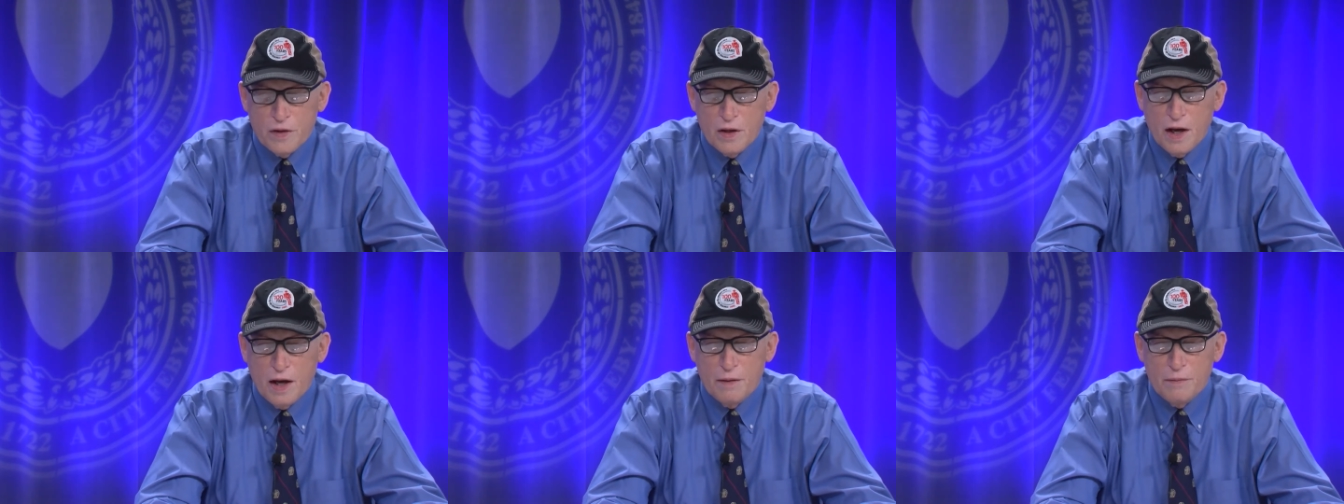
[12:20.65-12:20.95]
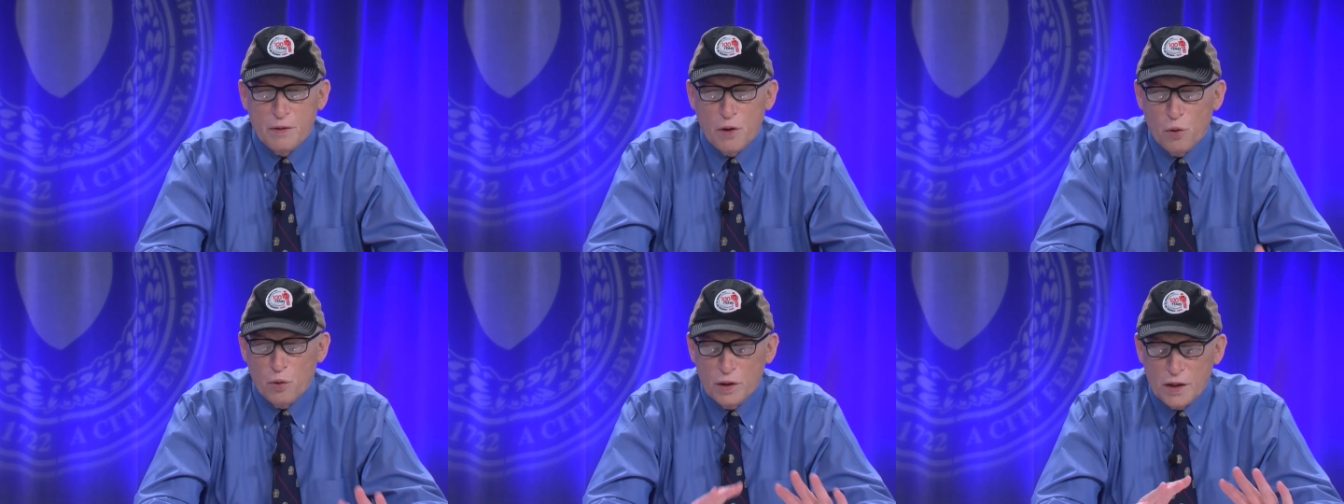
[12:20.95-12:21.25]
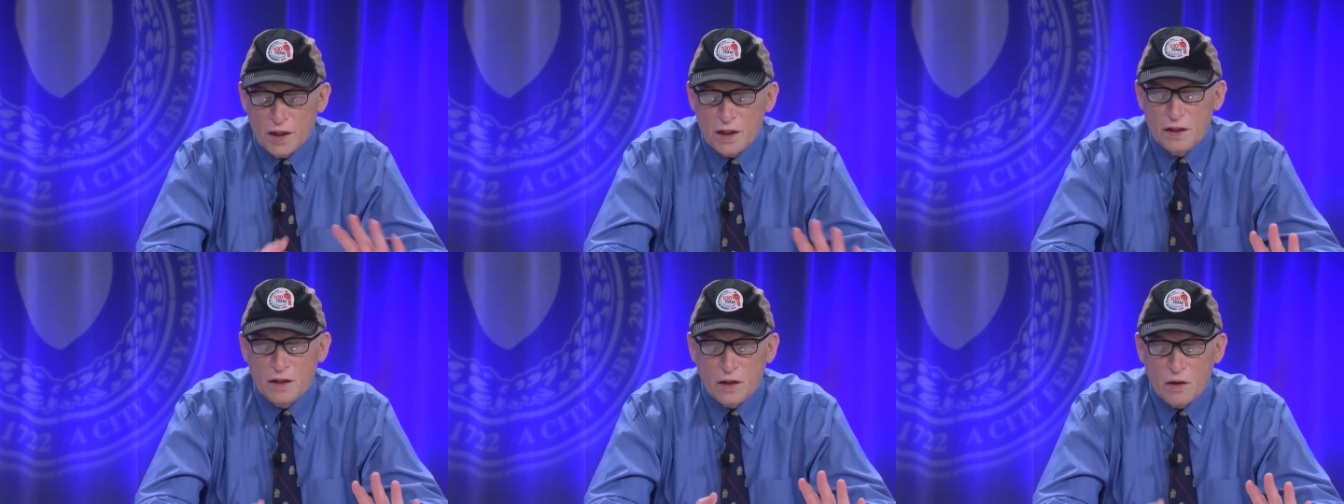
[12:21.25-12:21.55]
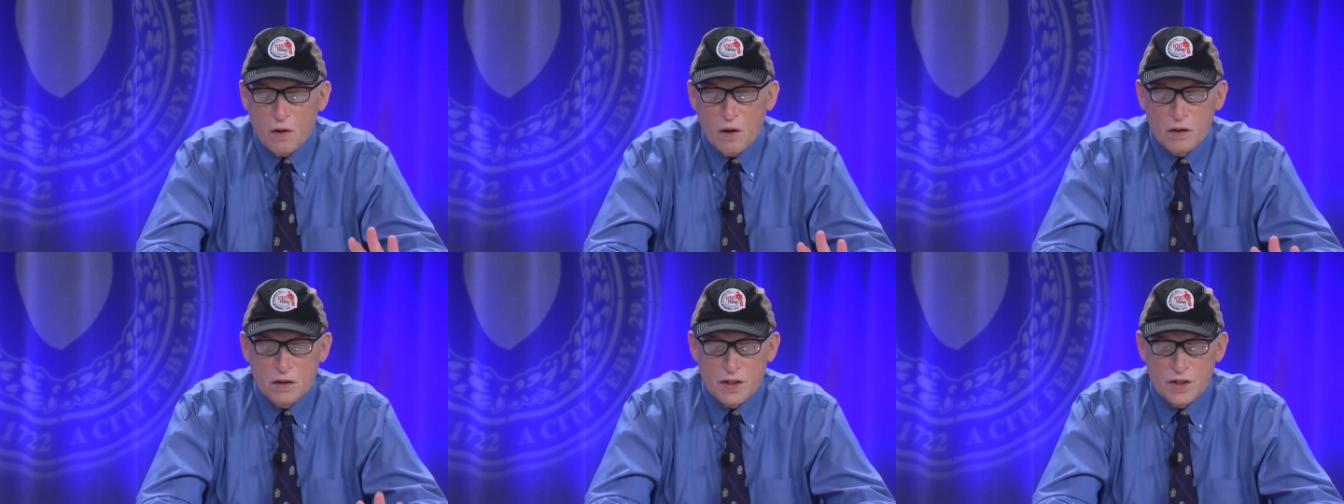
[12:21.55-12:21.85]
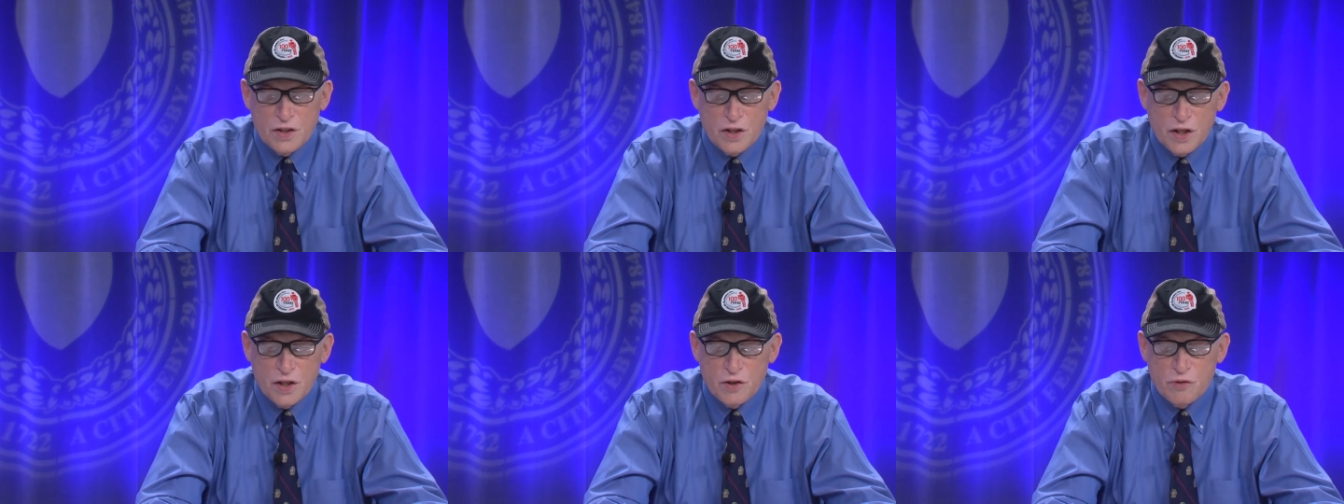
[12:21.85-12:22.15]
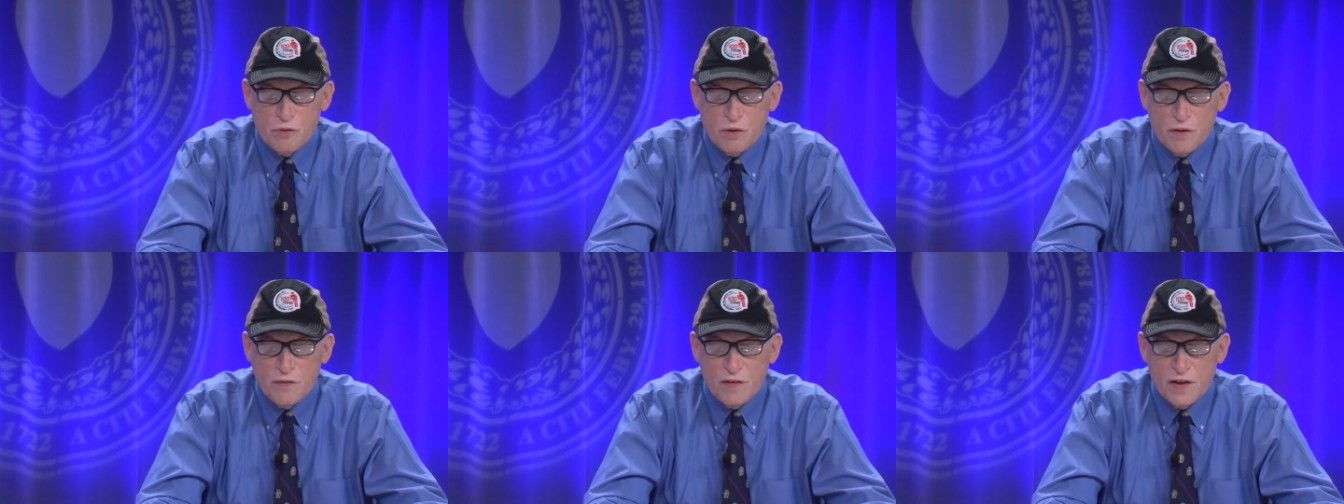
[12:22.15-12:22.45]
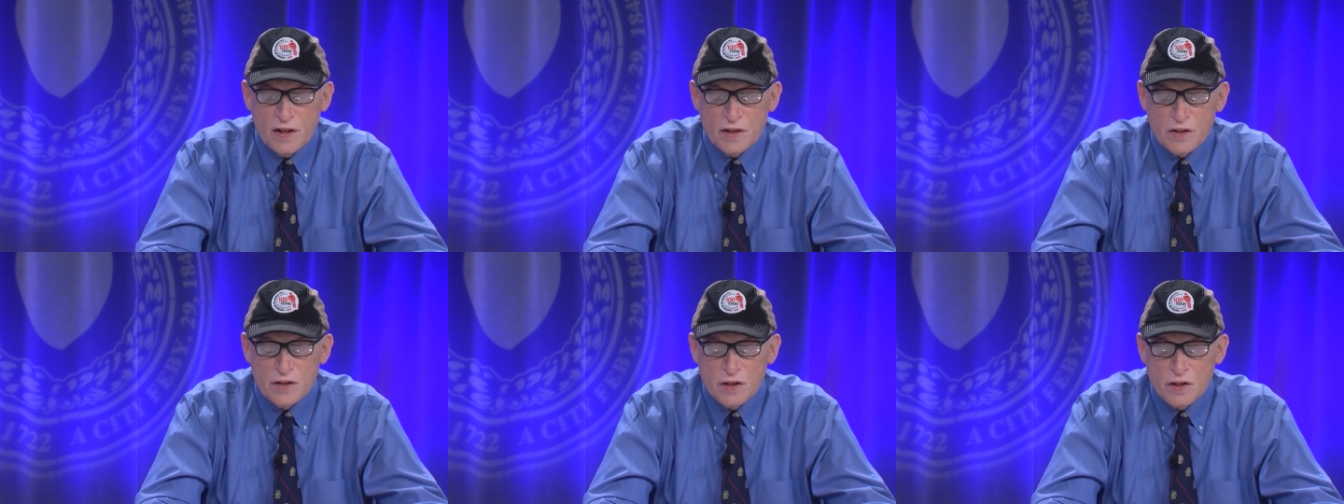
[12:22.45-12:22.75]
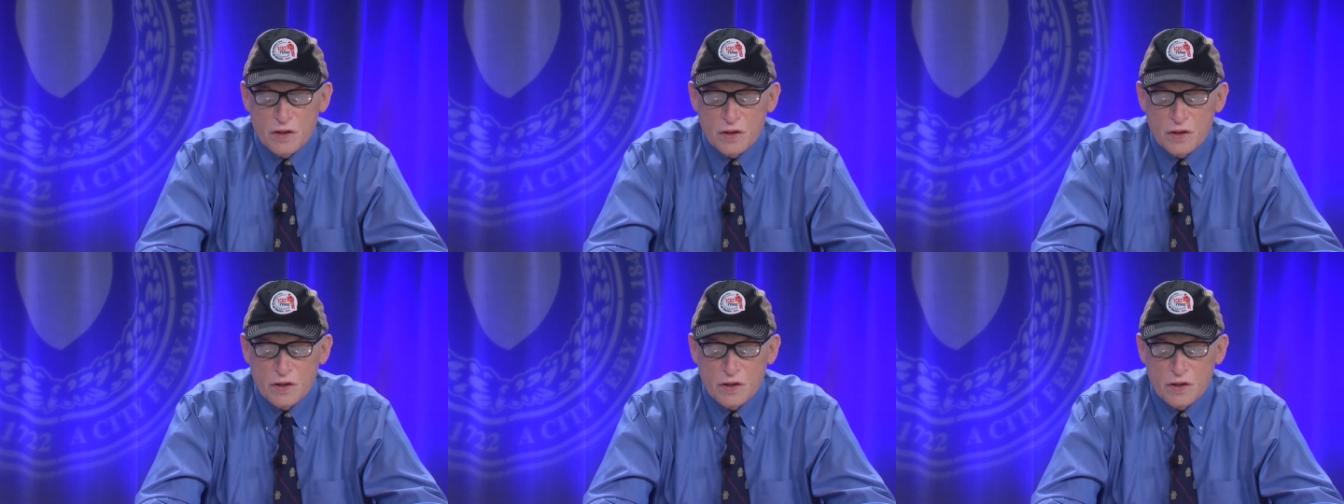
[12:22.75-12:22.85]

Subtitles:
I'm only going to call these injury events.